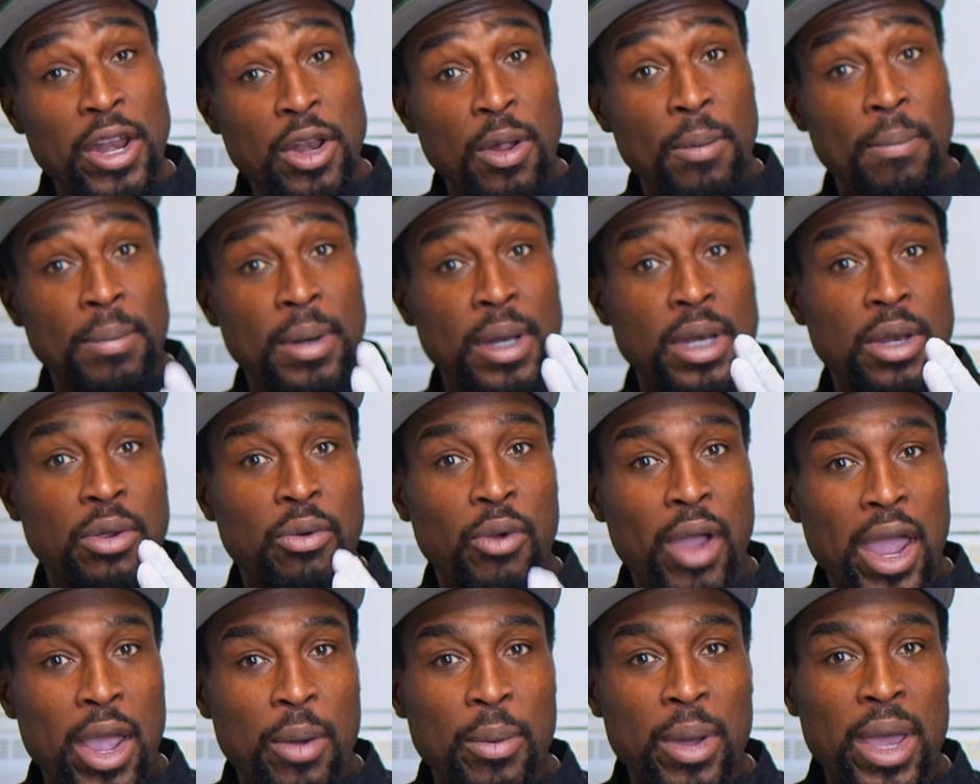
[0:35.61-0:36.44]
dumpling the
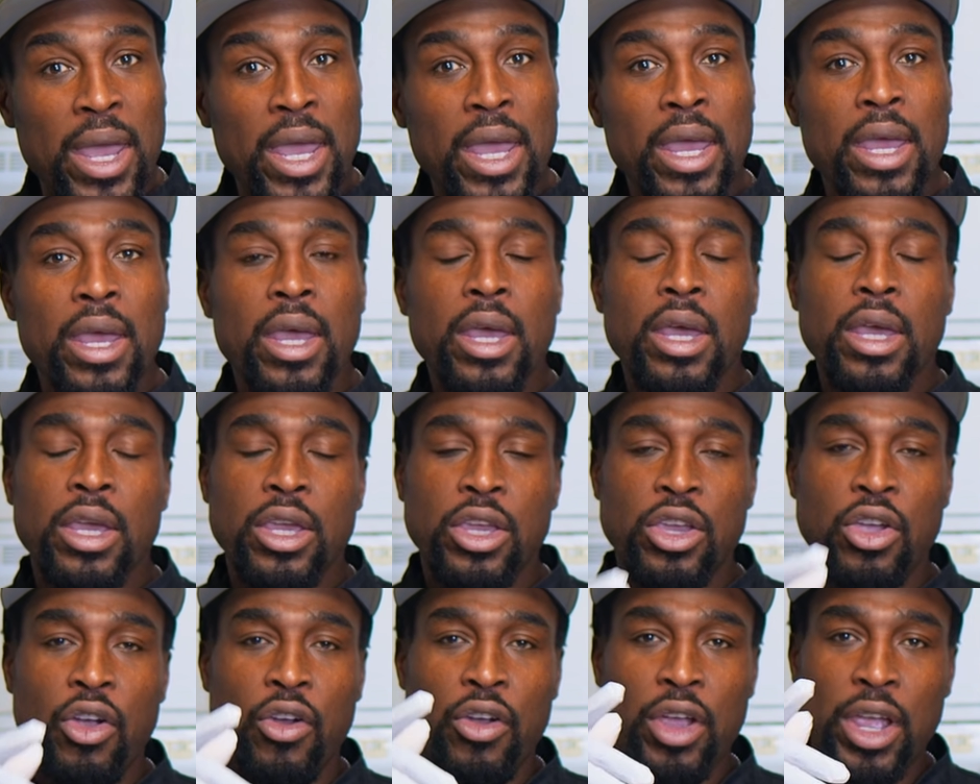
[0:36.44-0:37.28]
right way,
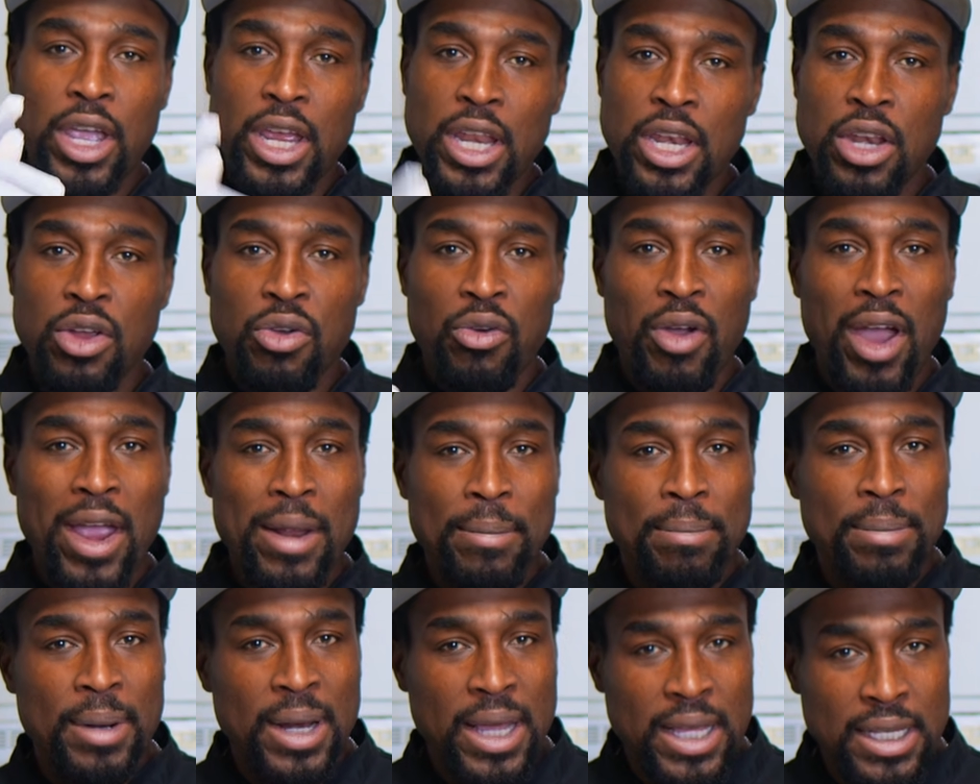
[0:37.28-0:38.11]
you're in the
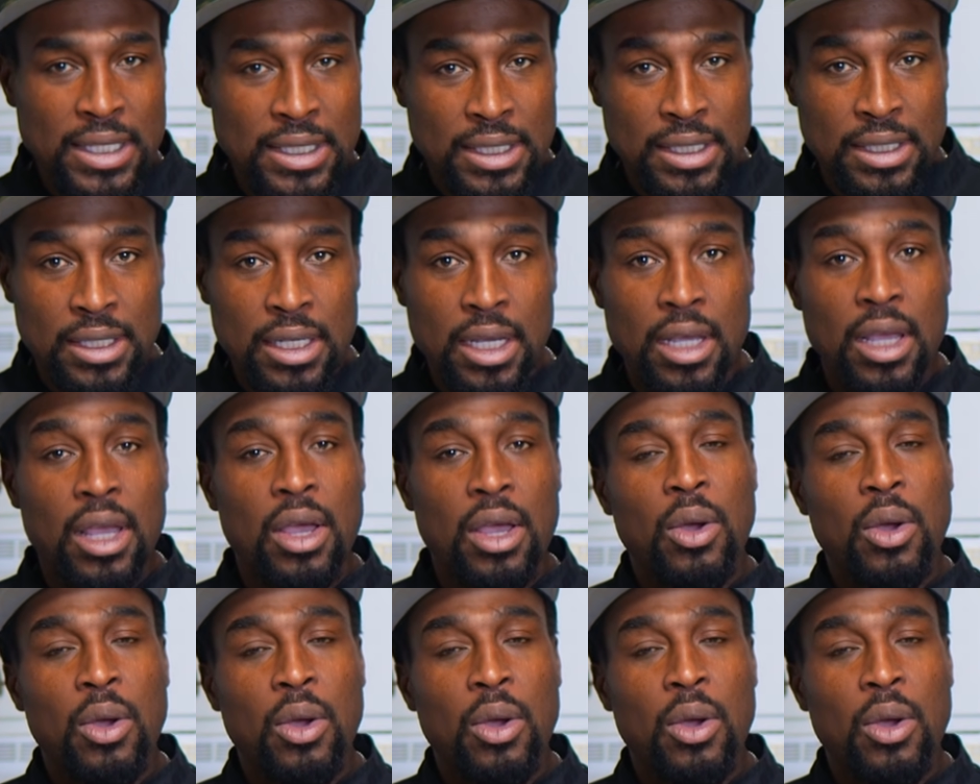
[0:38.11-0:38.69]
right place.